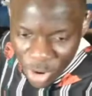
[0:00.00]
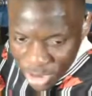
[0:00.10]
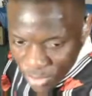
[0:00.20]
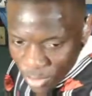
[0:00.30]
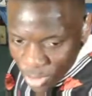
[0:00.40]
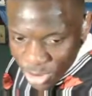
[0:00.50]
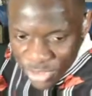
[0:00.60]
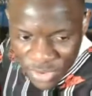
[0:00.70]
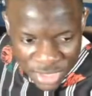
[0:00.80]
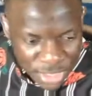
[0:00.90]
the rulers
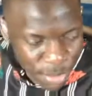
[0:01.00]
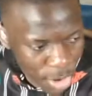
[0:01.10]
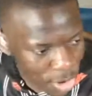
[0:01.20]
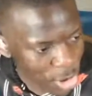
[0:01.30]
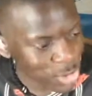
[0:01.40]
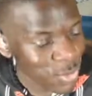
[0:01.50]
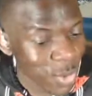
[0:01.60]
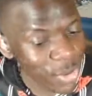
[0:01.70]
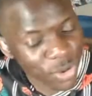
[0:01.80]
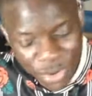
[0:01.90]
versus the monarchs. We
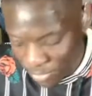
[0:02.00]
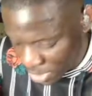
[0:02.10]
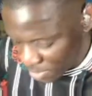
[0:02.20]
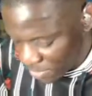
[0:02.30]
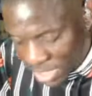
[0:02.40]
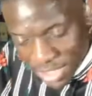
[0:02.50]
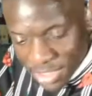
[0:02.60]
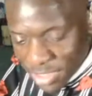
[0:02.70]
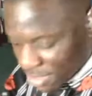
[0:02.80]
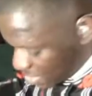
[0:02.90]
know the final
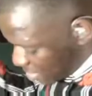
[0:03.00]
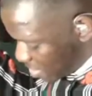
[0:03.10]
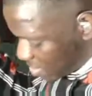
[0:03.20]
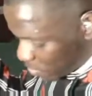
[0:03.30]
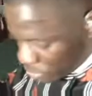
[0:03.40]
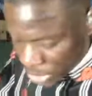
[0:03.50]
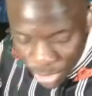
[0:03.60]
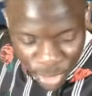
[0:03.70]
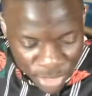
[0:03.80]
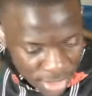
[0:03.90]
villains. You
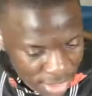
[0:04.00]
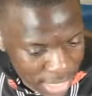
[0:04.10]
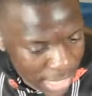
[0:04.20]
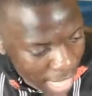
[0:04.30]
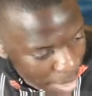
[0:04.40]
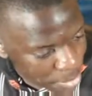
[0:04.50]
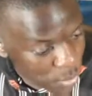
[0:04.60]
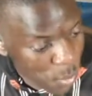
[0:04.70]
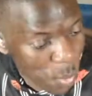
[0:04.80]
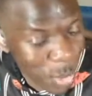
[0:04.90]
know, the caps.
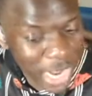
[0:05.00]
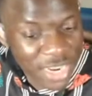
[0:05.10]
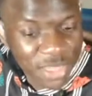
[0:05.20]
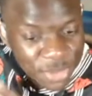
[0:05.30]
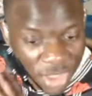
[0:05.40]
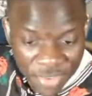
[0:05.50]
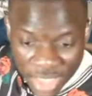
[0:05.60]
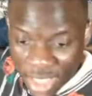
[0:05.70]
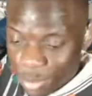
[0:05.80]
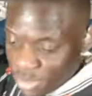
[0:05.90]
We're getting some soft
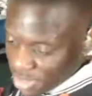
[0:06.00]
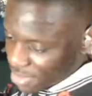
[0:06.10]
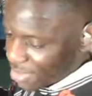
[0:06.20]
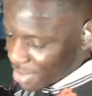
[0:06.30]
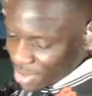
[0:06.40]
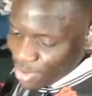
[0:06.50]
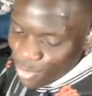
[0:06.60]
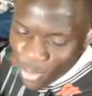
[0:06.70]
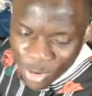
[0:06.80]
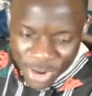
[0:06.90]
caps
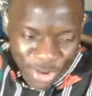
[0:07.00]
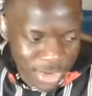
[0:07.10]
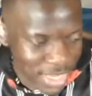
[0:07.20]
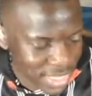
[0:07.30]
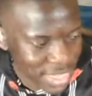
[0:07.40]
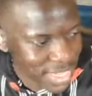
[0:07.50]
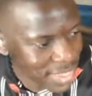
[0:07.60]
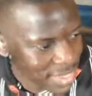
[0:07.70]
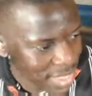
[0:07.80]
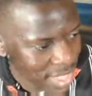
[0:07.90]
for these
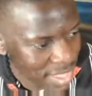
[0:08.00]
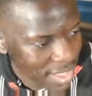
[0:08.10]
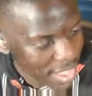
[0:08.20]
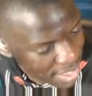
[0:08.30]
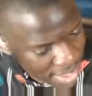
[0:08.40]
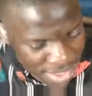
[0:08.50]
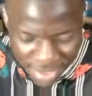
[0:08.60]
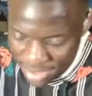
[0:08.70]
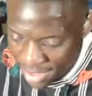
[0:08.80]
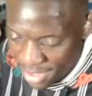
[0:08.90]
niggas. Like, hey,
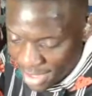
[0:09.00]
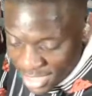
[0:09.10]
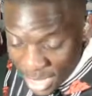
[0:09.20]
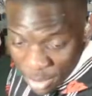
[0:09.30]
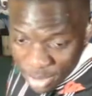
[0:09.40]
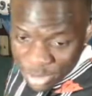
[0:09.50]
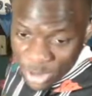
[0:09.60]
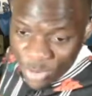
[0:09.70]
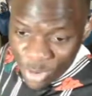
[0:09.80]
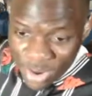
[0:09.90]
it's shaping up to be
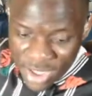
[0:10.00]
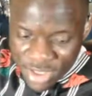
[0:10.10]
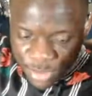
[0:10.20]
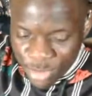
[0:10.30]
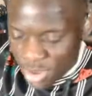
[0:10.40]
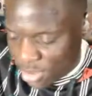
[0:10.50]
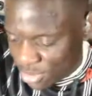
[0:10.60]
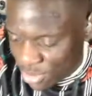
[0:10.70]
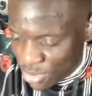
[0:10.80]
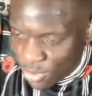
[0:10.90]
real nice, bro.
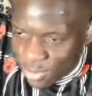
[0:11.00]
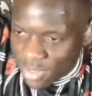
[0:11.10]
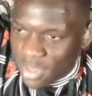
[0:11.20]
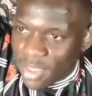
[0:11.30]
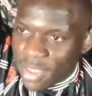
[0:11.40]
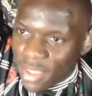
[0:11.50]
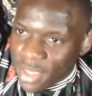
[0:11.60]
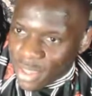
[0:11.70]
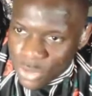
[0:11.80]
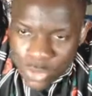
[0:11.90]

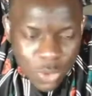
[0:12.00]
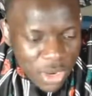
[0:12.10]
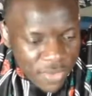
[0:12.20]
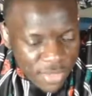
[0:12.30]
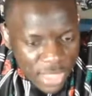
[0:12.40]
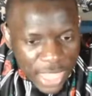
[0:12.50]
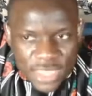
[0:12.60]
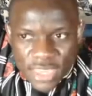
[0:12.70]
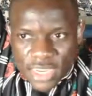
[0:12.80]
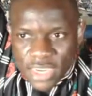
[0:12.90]
So leveling
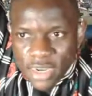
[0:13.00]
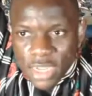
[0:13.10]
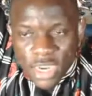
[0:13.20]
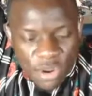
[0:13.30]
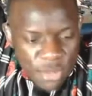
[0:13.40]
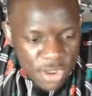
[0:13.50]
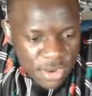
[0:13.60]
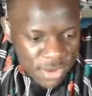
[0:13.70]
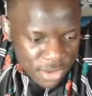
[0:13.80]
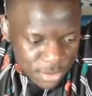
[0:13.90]
anti-agenda in the mud.
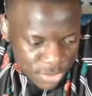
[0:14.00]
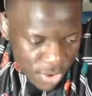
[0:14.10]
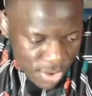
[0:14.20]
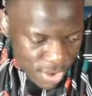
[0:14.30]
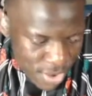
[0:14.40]
I'm sorry,